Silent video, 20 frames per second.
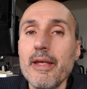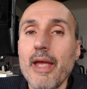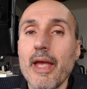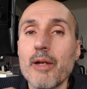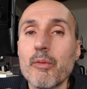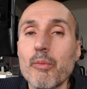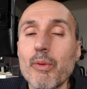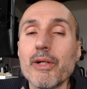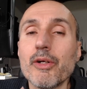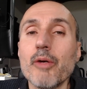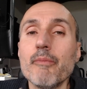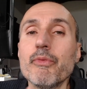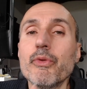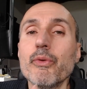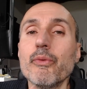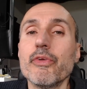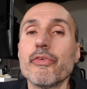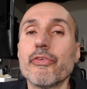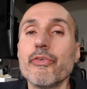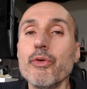and welcome to
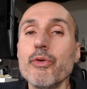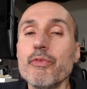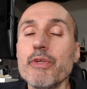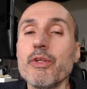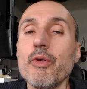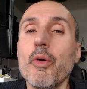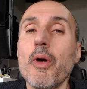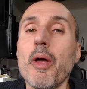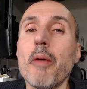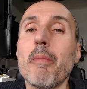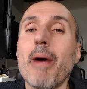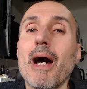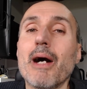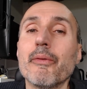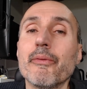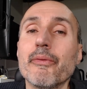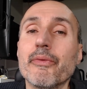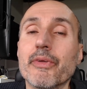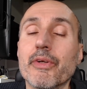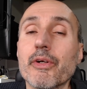this new video
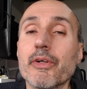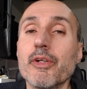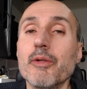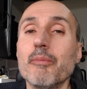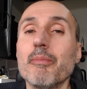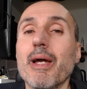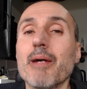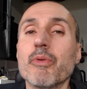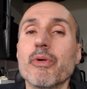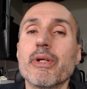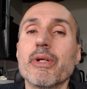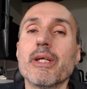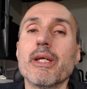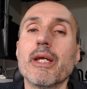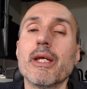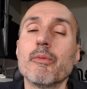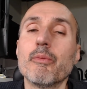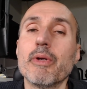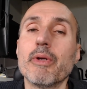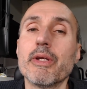about kernel memory,
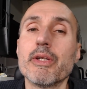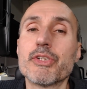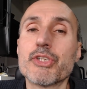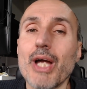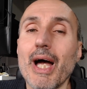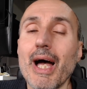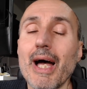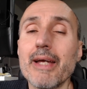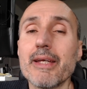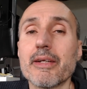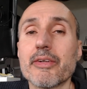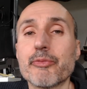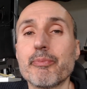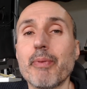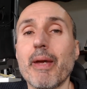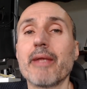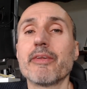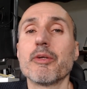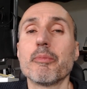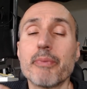in which I
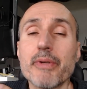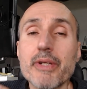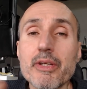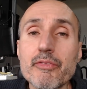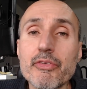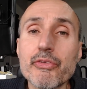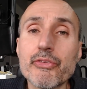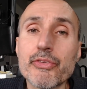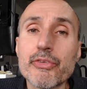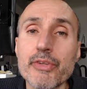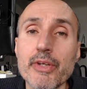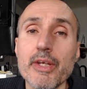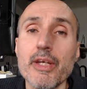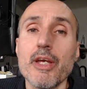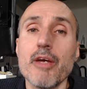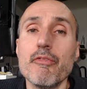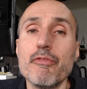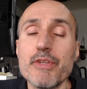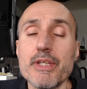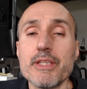expand the previous
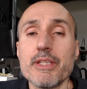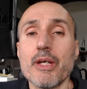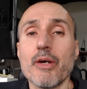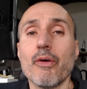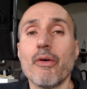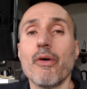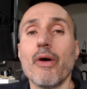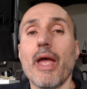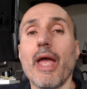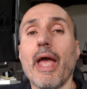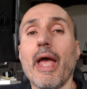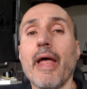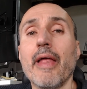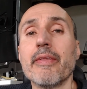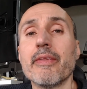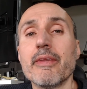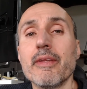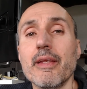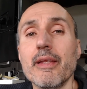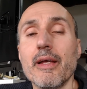video
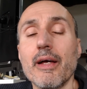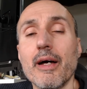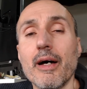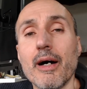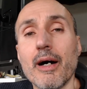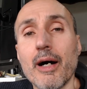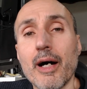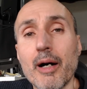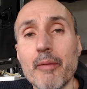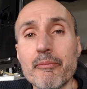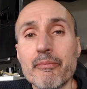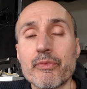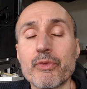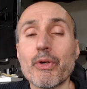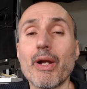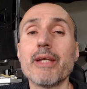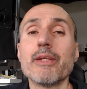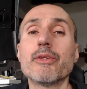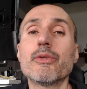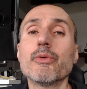and
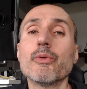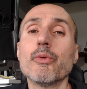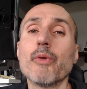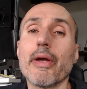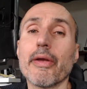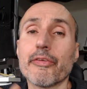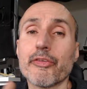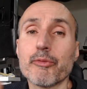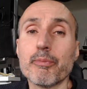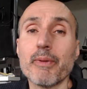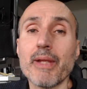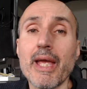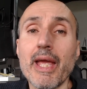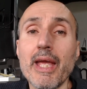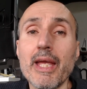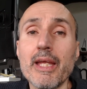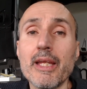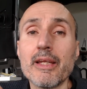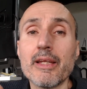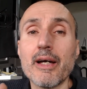trying to
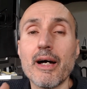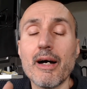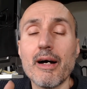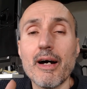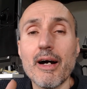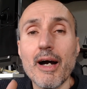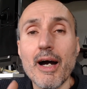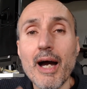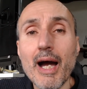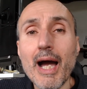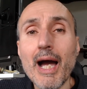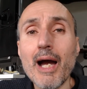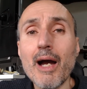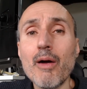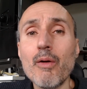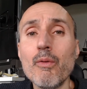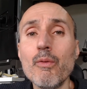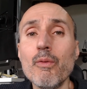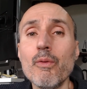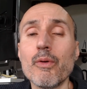explain
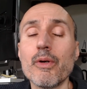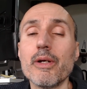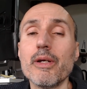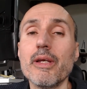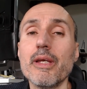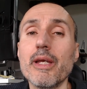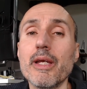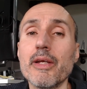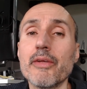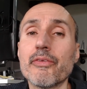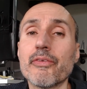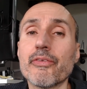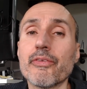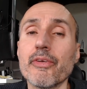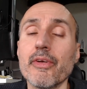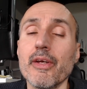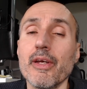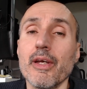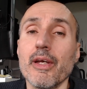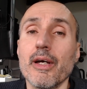how
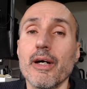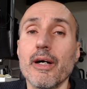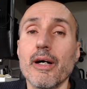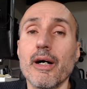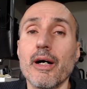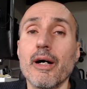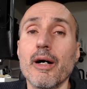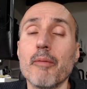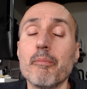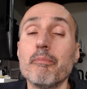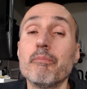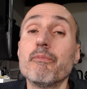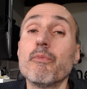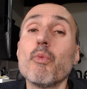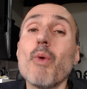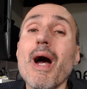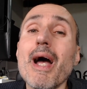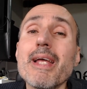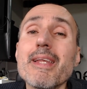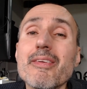
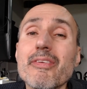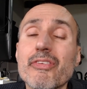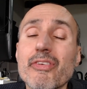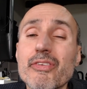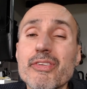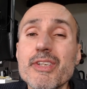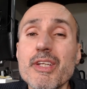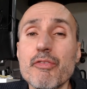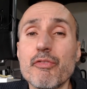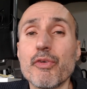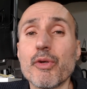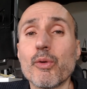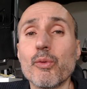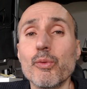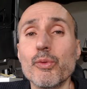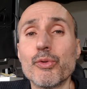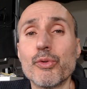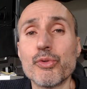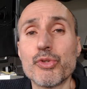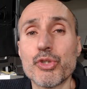why this is
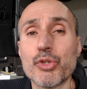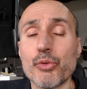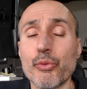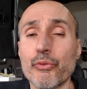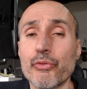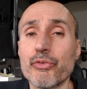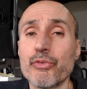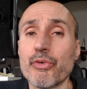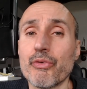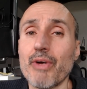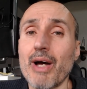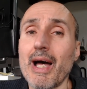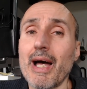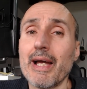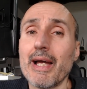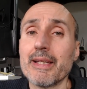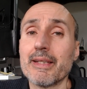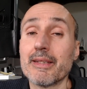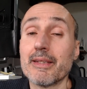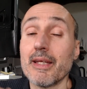difficult to choose the
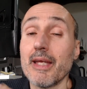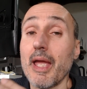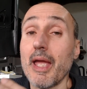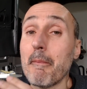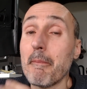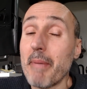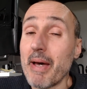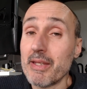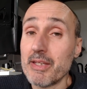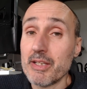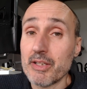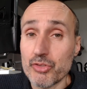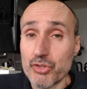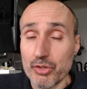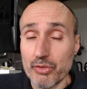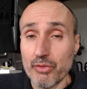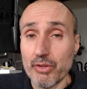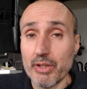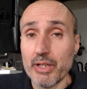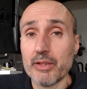right embedding
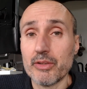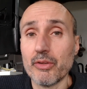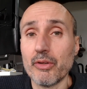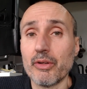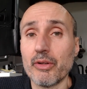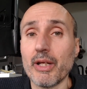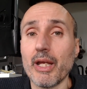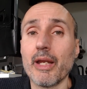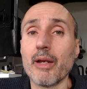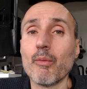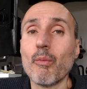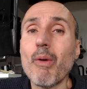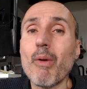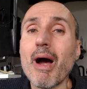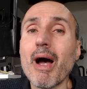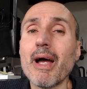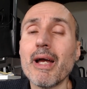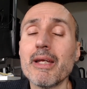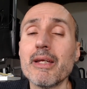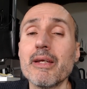generator, and
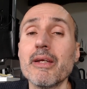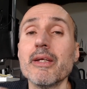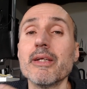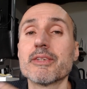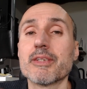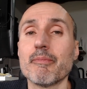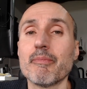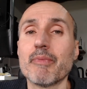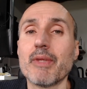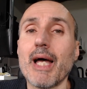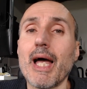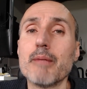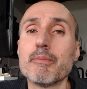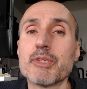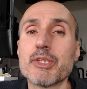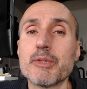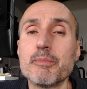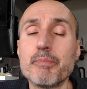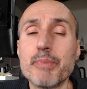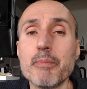why
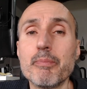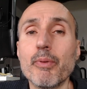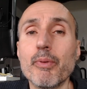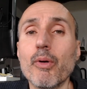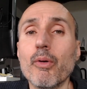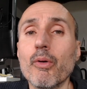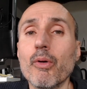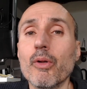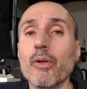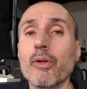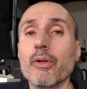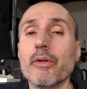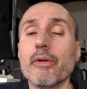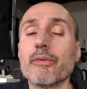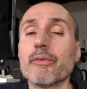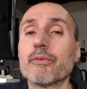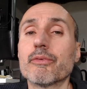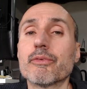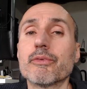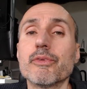sometimes people
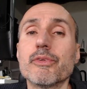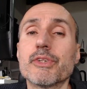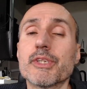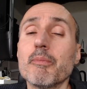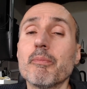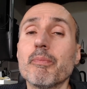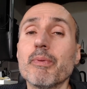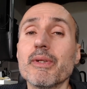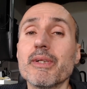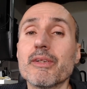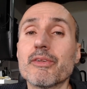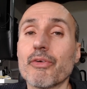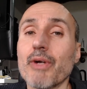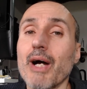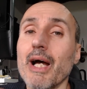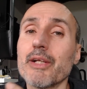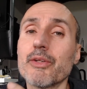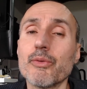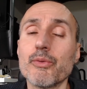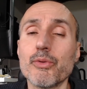simply
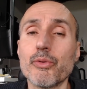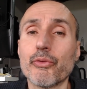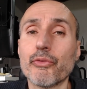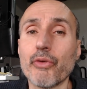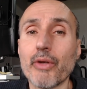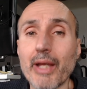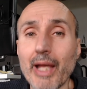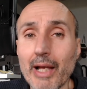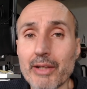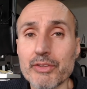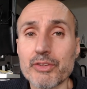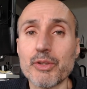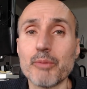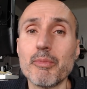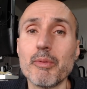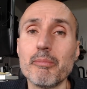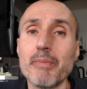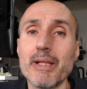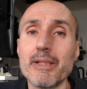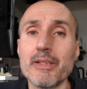try to use a custom
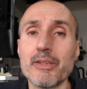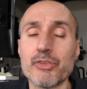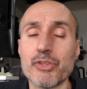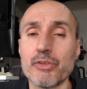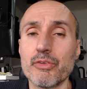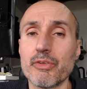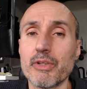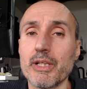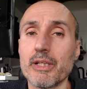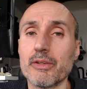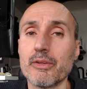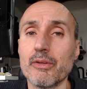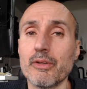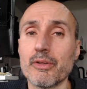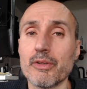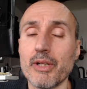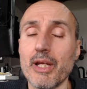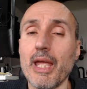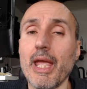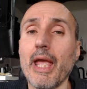embedding
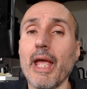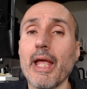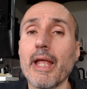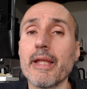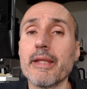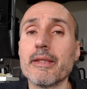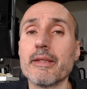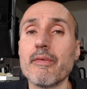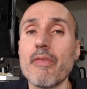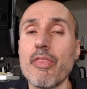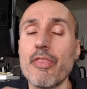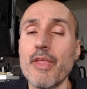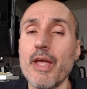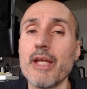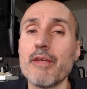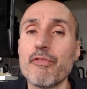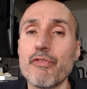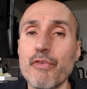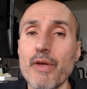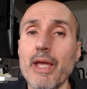generator and
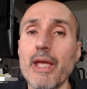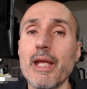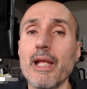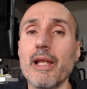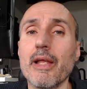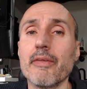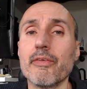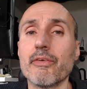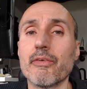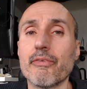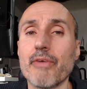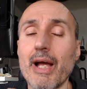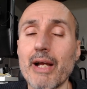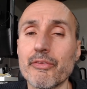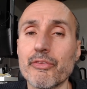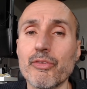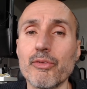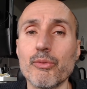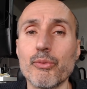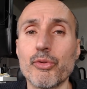they fail and the RAG
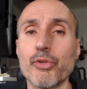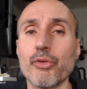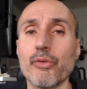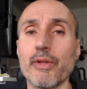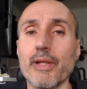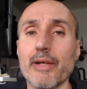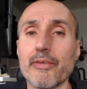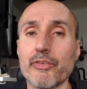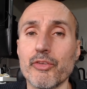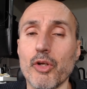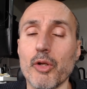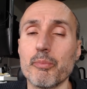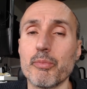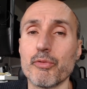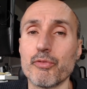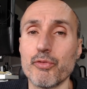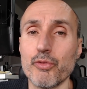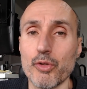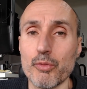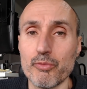solution does not
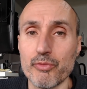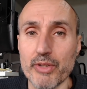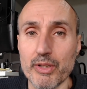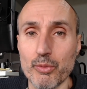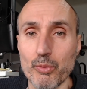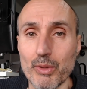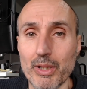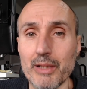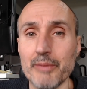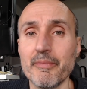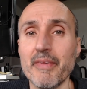perform very well.